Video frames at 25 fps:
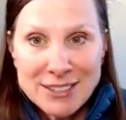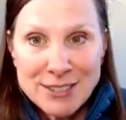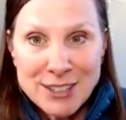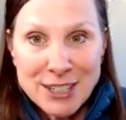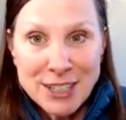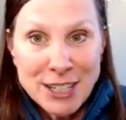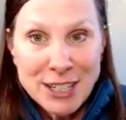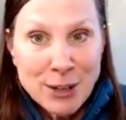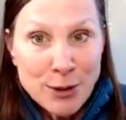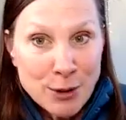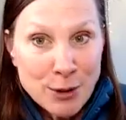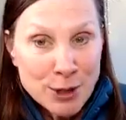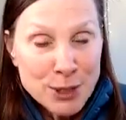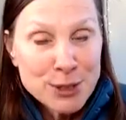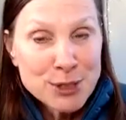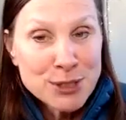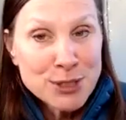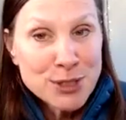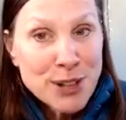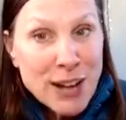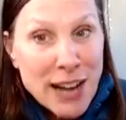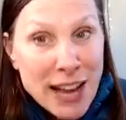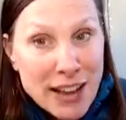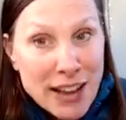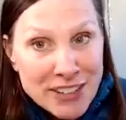right? Oils
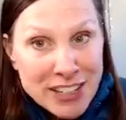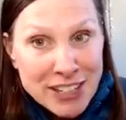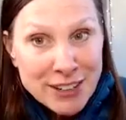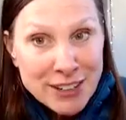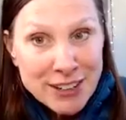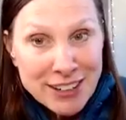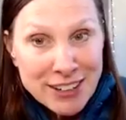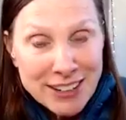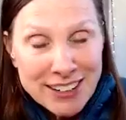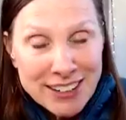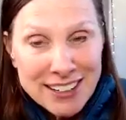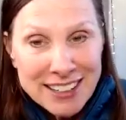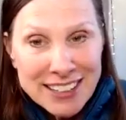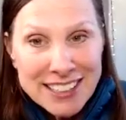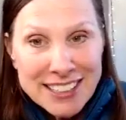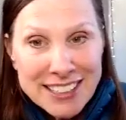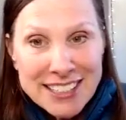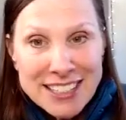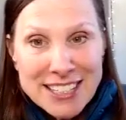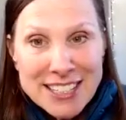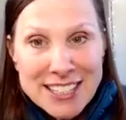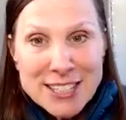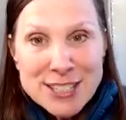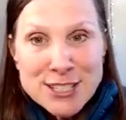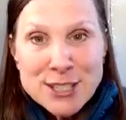are heavier.
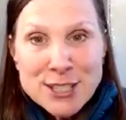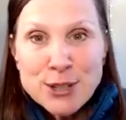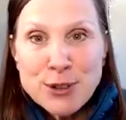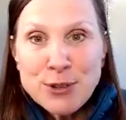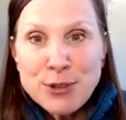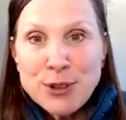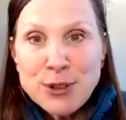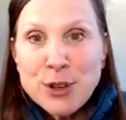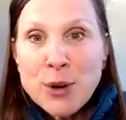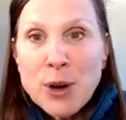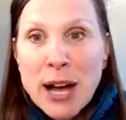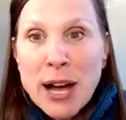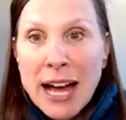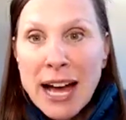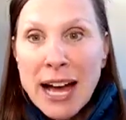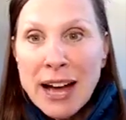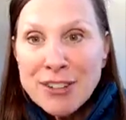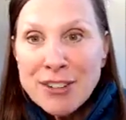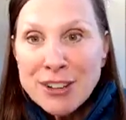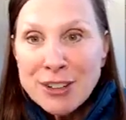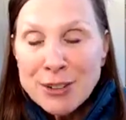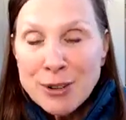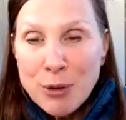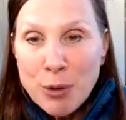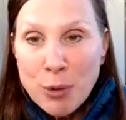So if you have
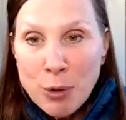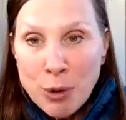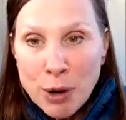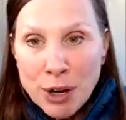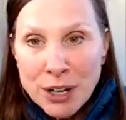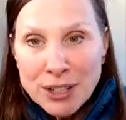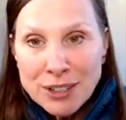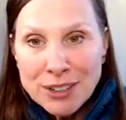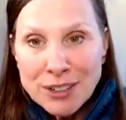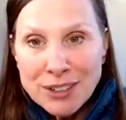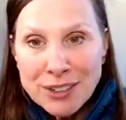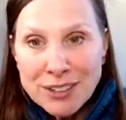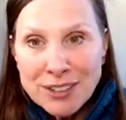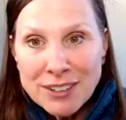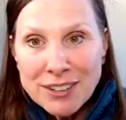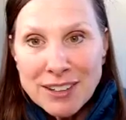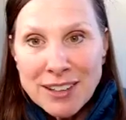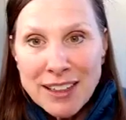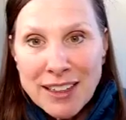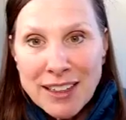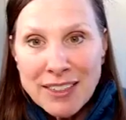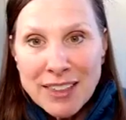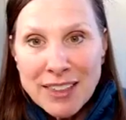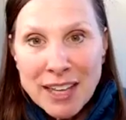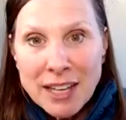an oil
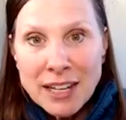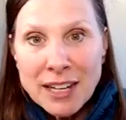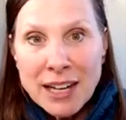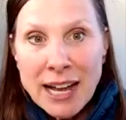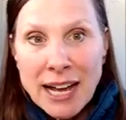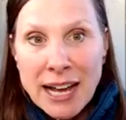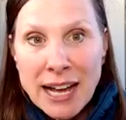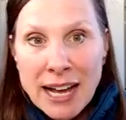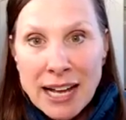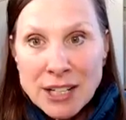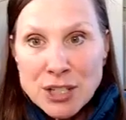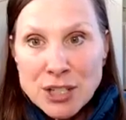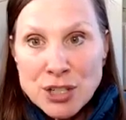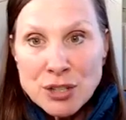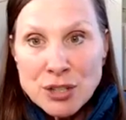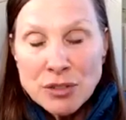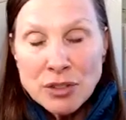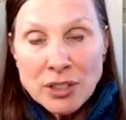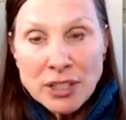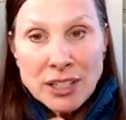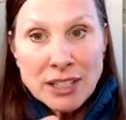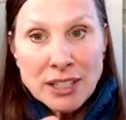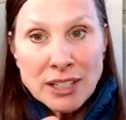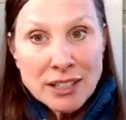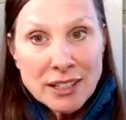that
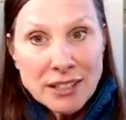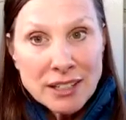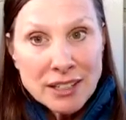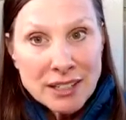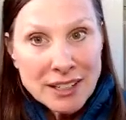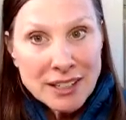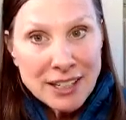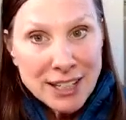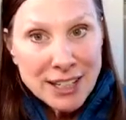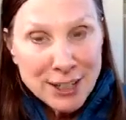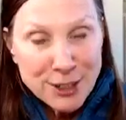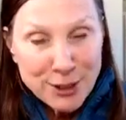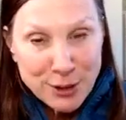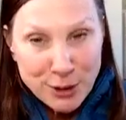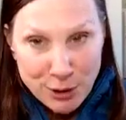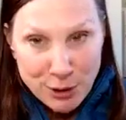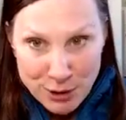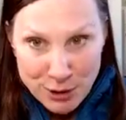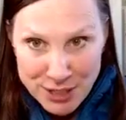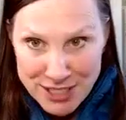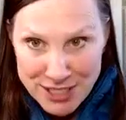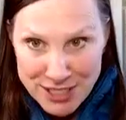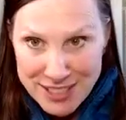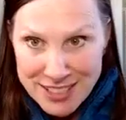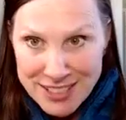actually
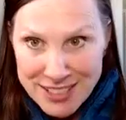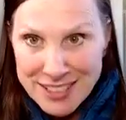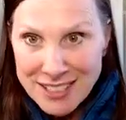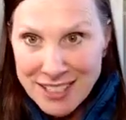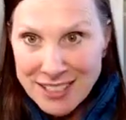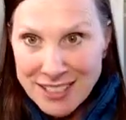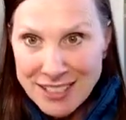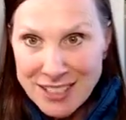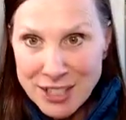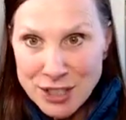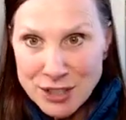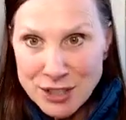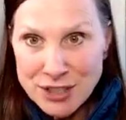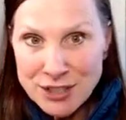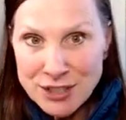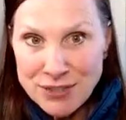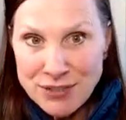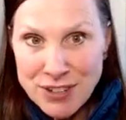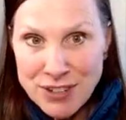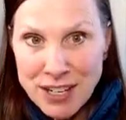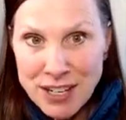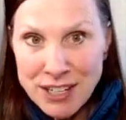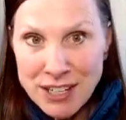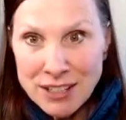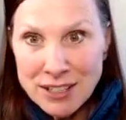increases digestive
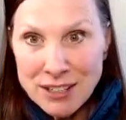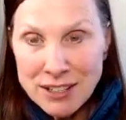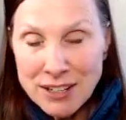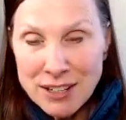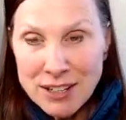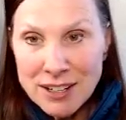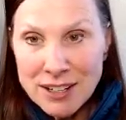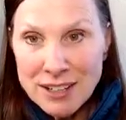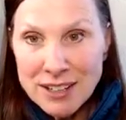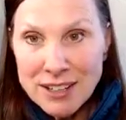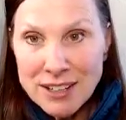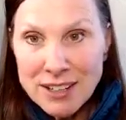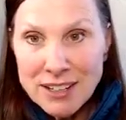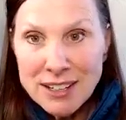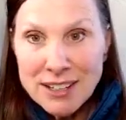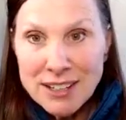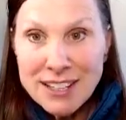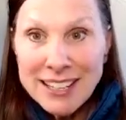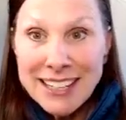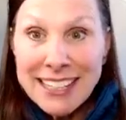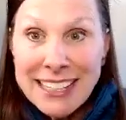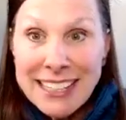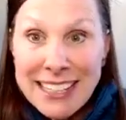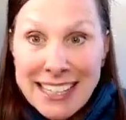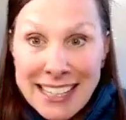fire,
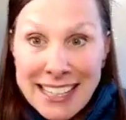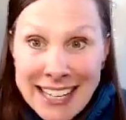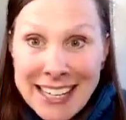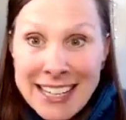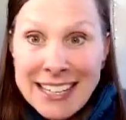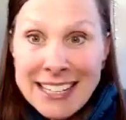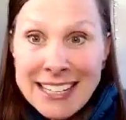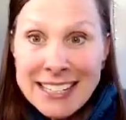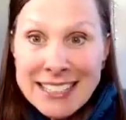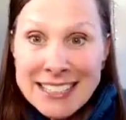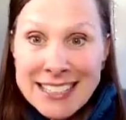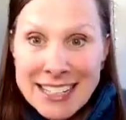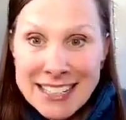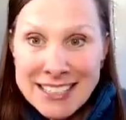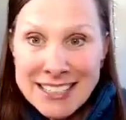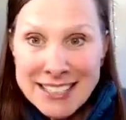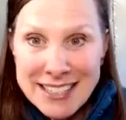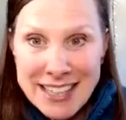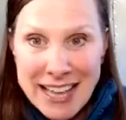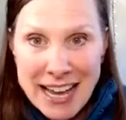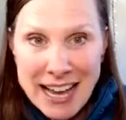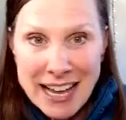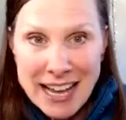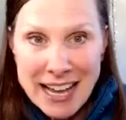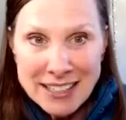ghee does
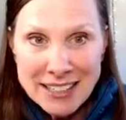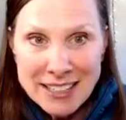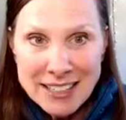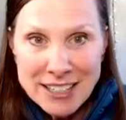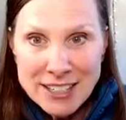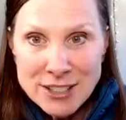that.